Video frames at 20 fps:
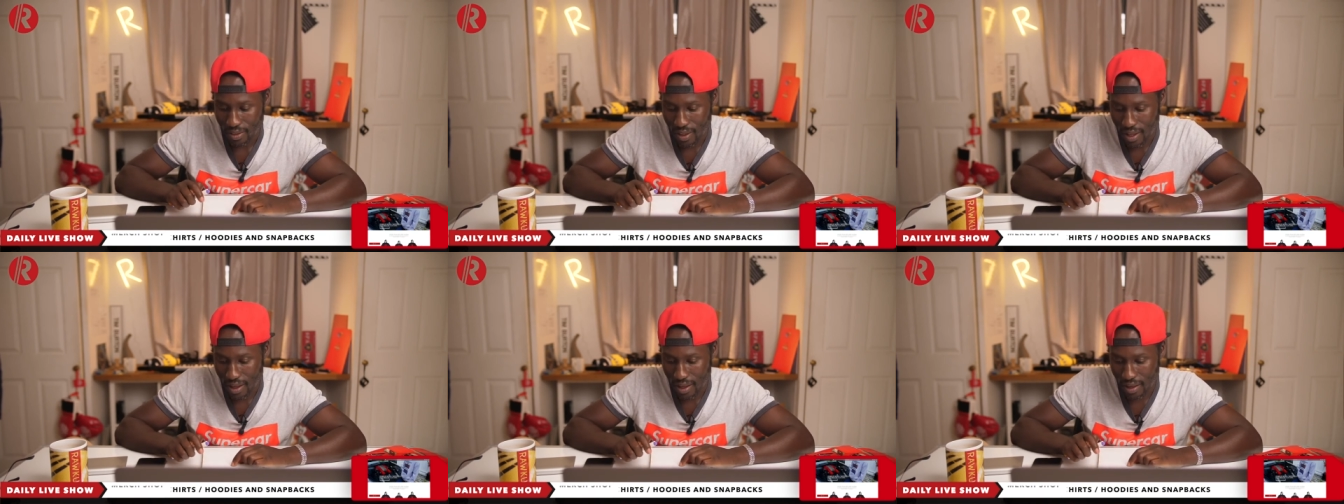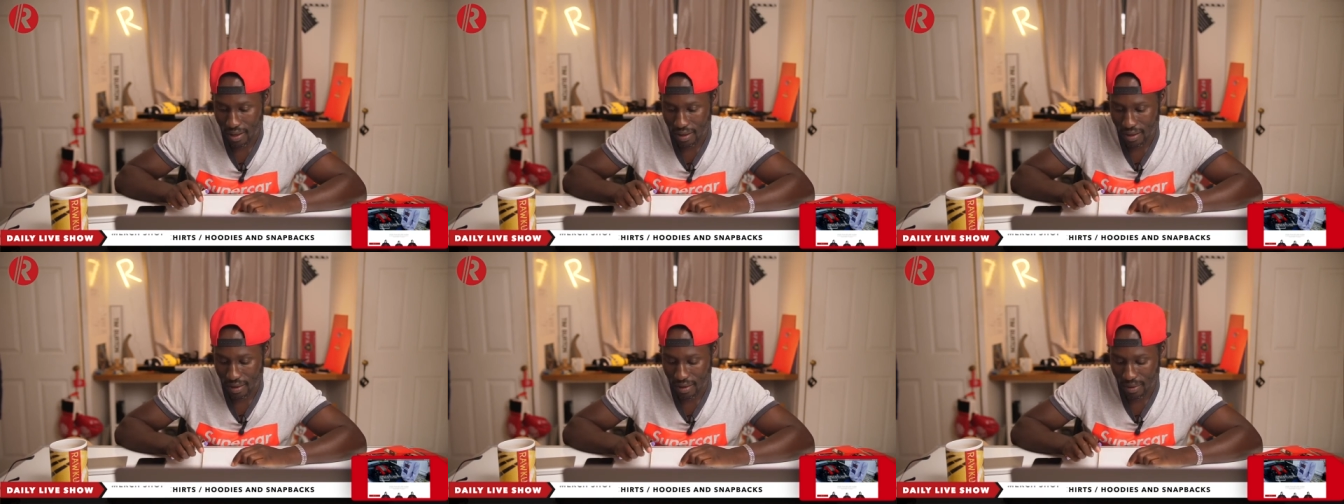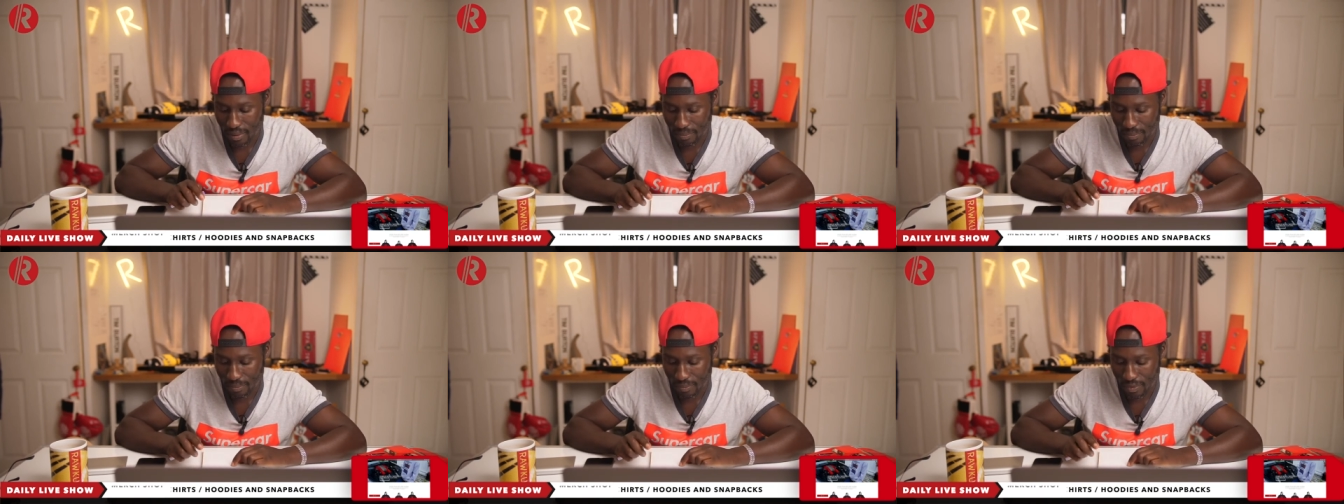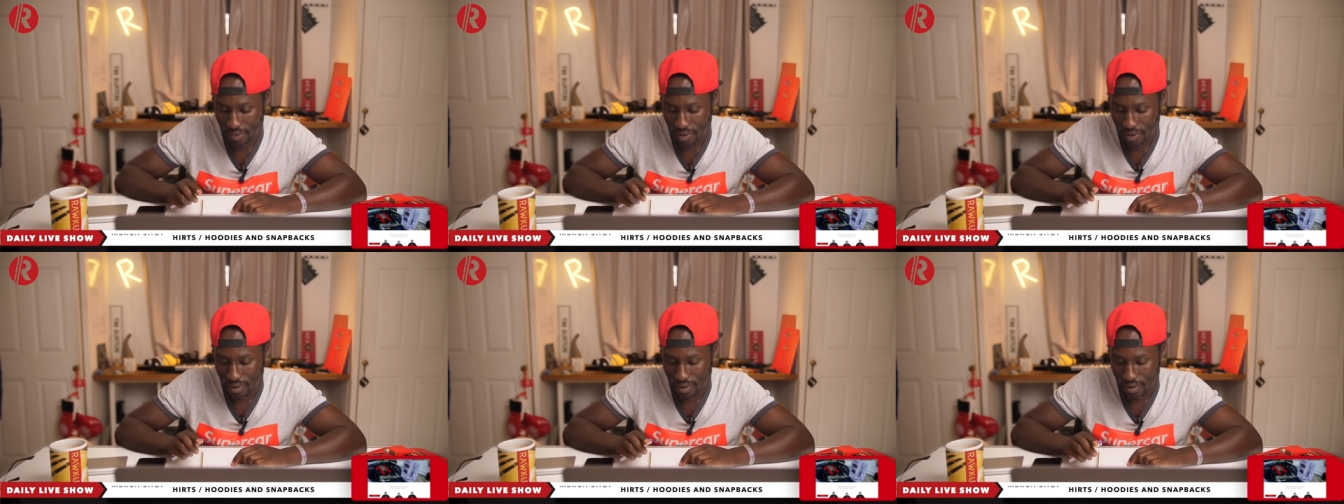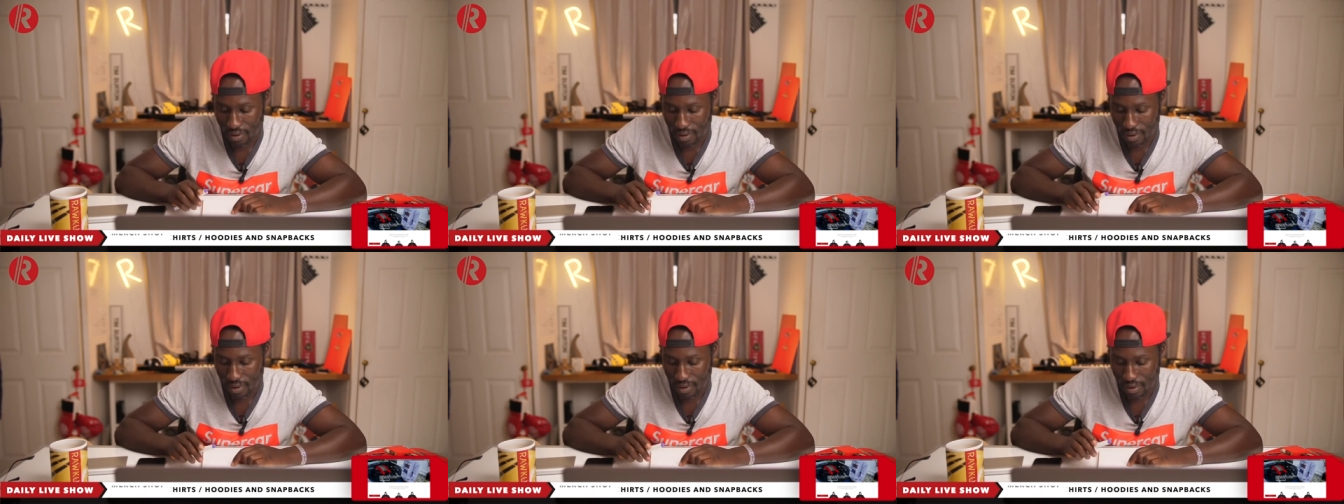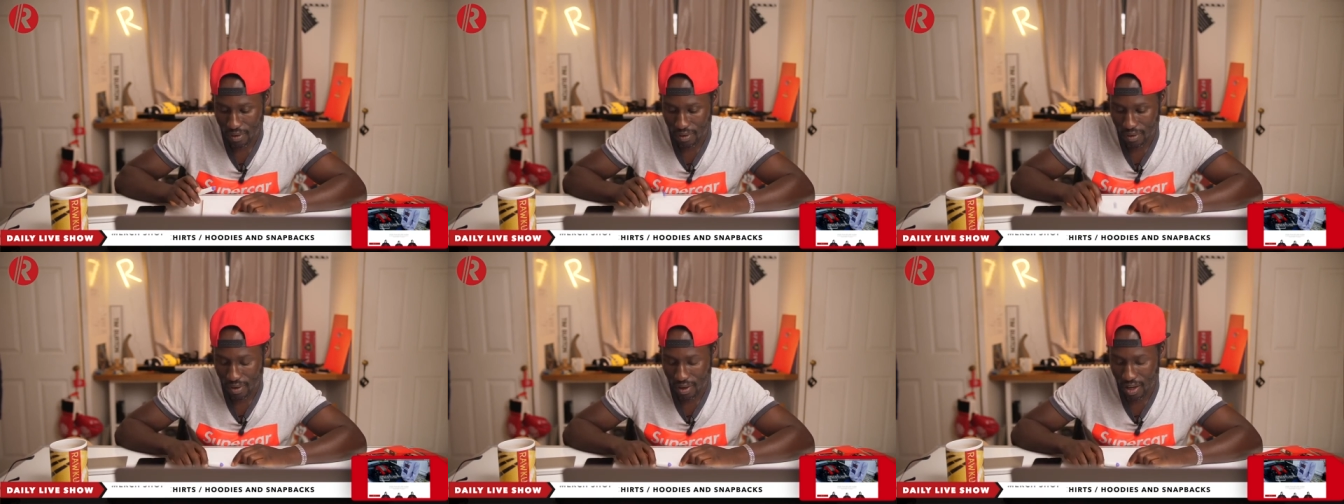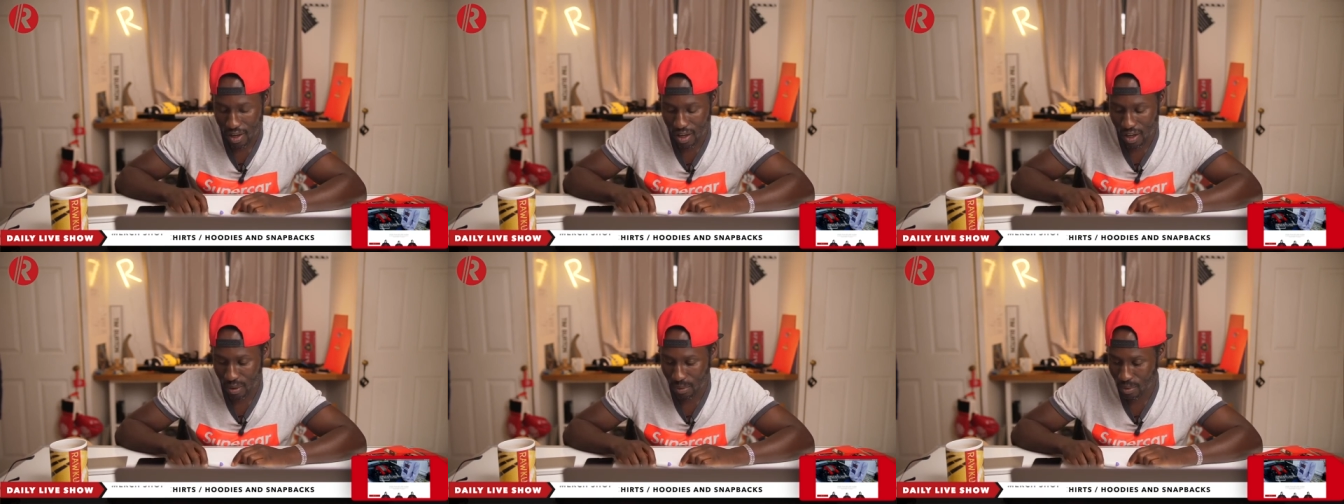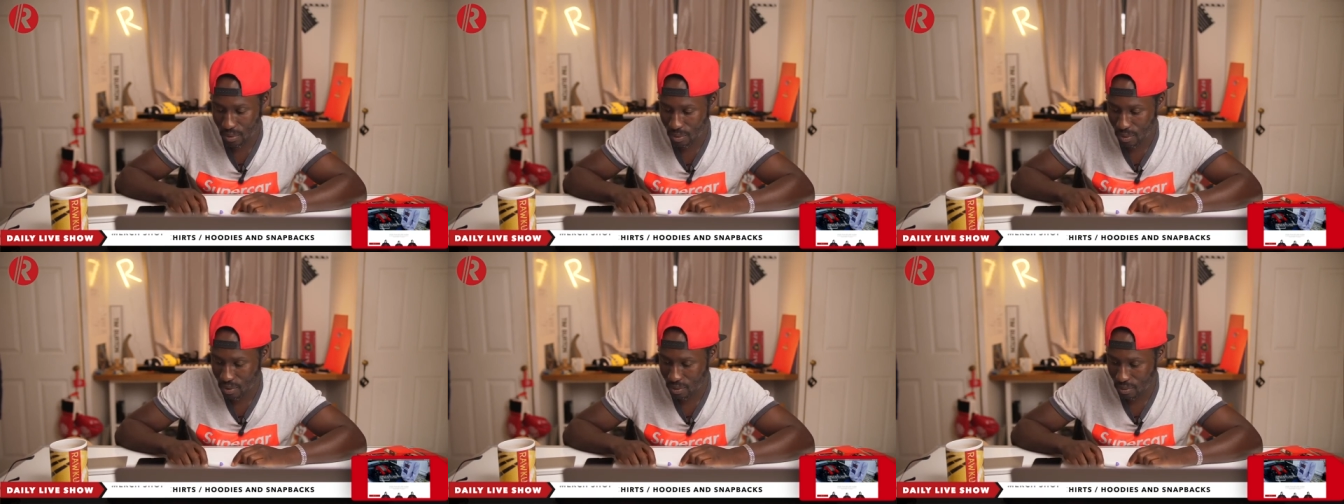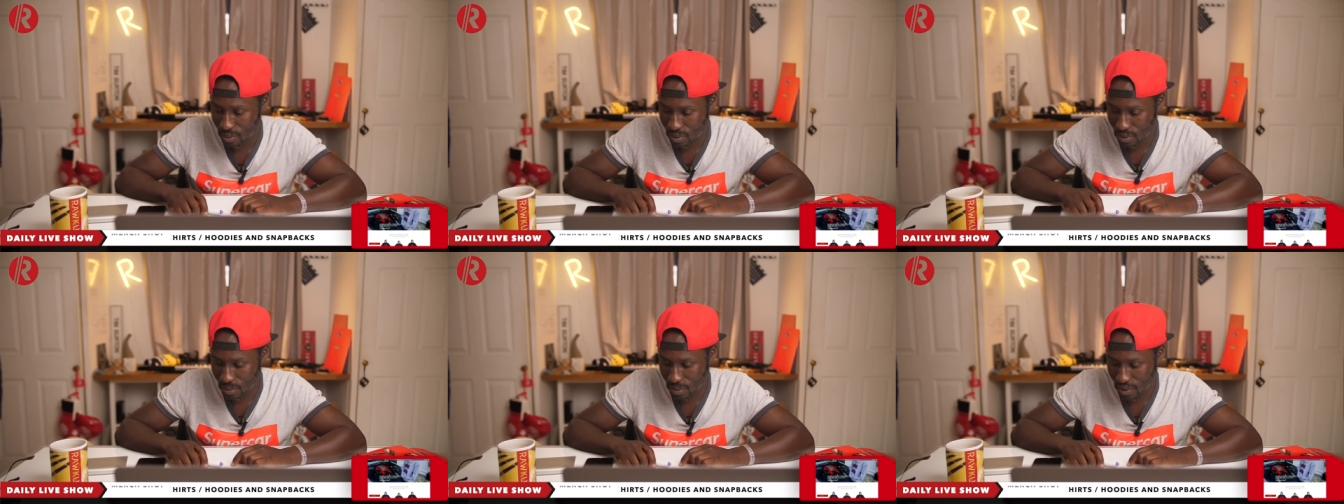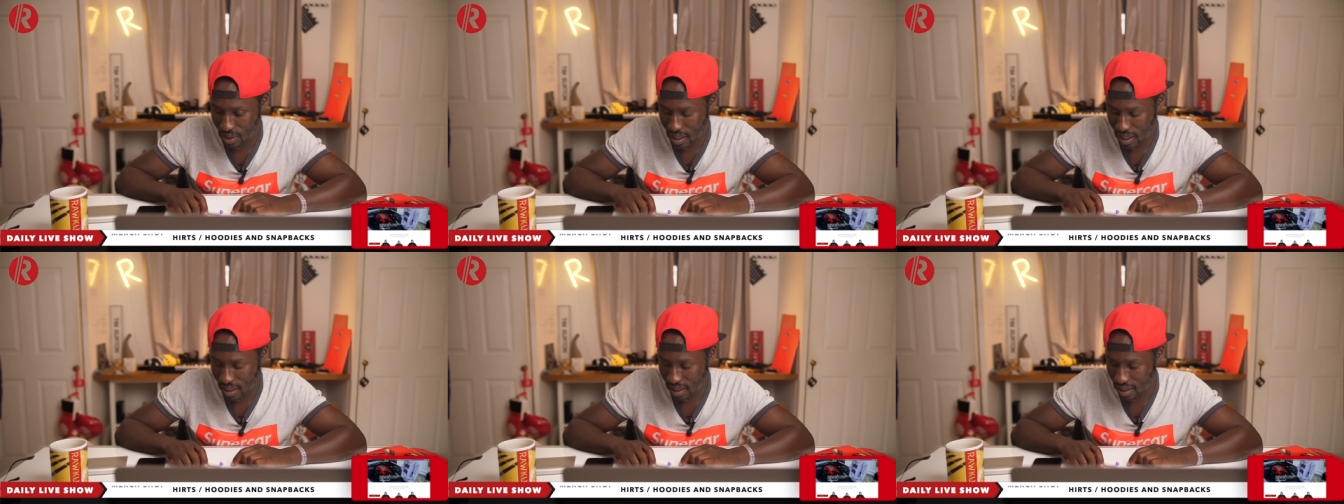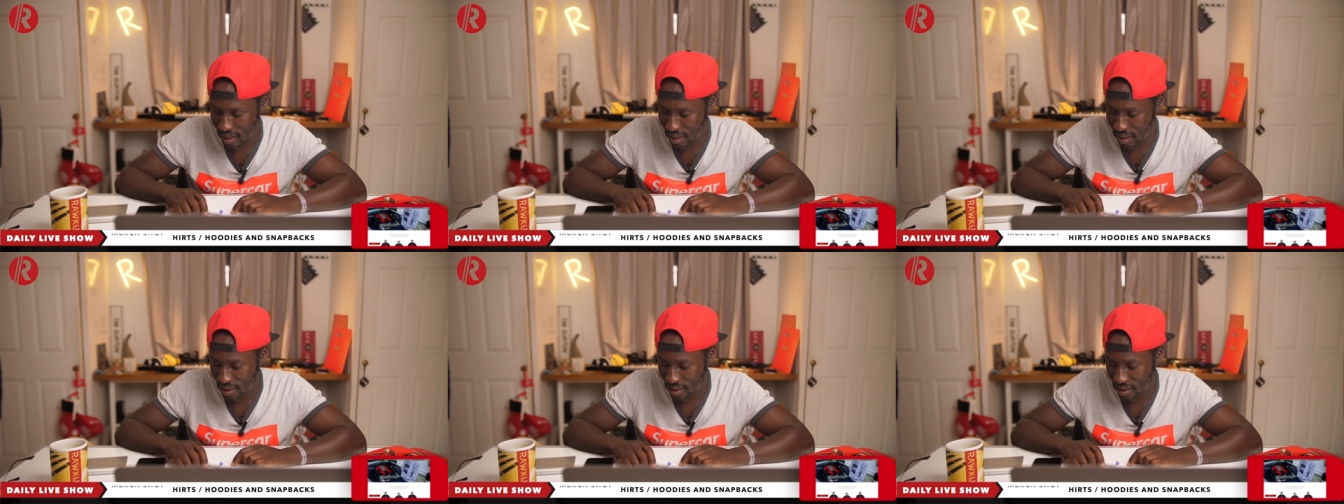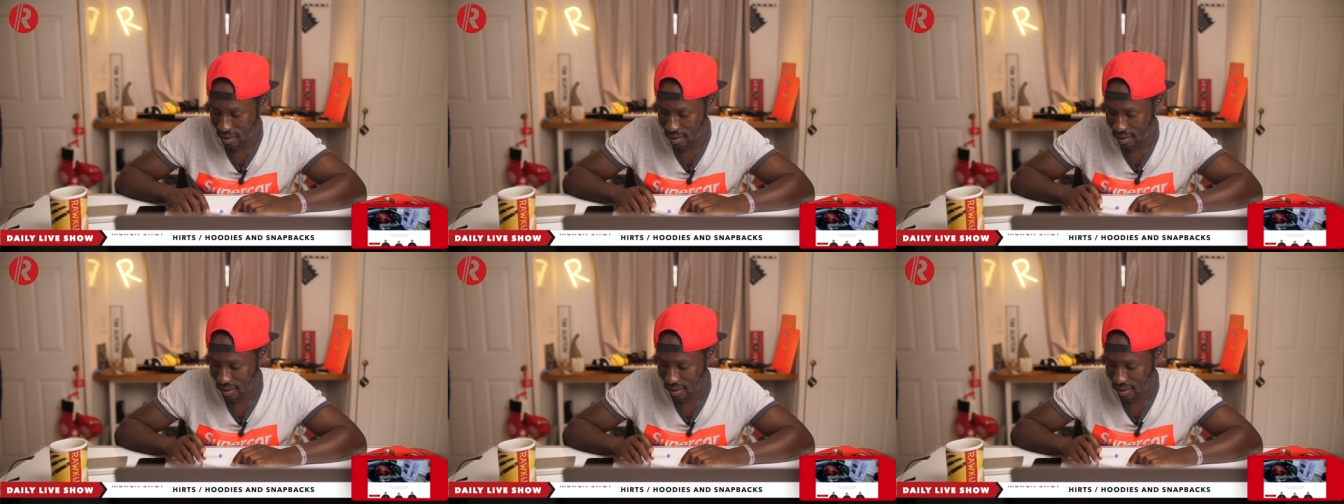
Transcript: The um, oh, what, what's what's that car?